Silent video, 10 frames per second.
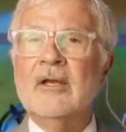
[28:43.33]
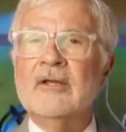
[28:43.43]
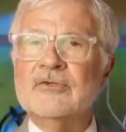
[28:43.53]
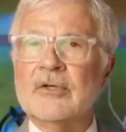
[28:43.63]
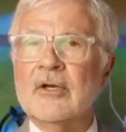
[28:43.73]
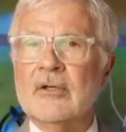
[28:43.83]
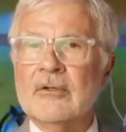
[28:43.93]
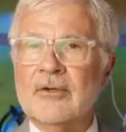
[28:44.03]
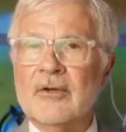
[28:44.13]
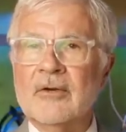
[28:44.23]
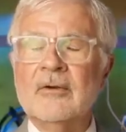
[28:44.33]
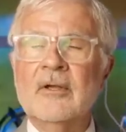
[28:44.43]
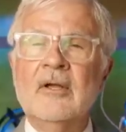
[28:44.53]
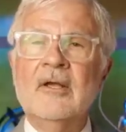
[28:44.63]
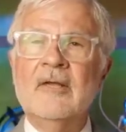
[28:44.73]
And as you're going to
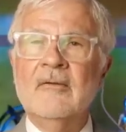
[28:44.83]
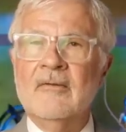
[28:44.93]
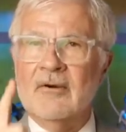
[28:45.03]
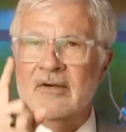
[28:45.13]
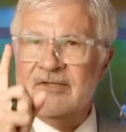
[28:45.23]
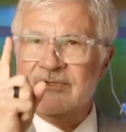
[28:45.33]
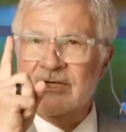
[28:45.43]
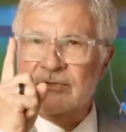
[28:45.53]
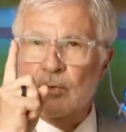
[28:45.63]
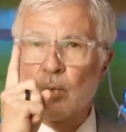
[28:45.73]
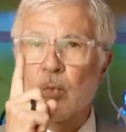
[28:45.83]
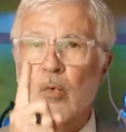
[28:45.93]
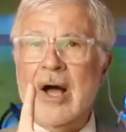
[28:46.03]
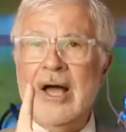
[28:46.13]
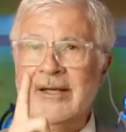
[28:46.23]
learn, there is just
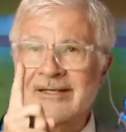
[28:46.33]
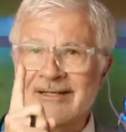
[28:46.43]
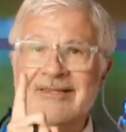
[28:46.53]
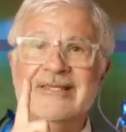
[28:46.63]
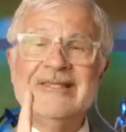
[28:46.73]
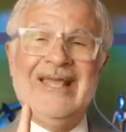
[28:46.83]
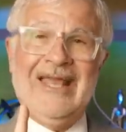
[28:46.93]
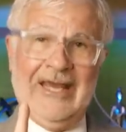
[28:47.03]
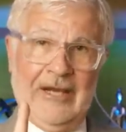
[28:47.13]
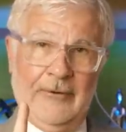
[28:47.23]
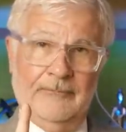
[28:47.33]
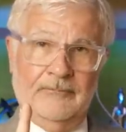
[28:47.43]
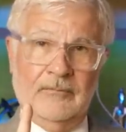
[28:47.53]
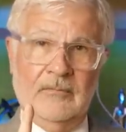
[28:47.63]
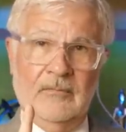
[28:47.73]
one thing
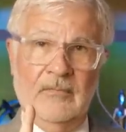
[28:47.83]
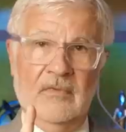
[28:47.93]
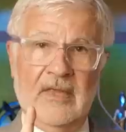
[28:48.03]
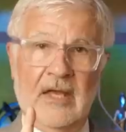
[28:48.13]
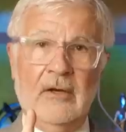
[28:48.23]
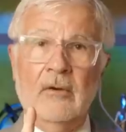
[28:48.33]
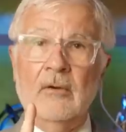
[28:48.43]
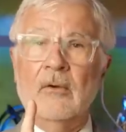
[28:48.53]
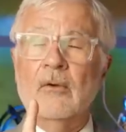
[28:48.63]
that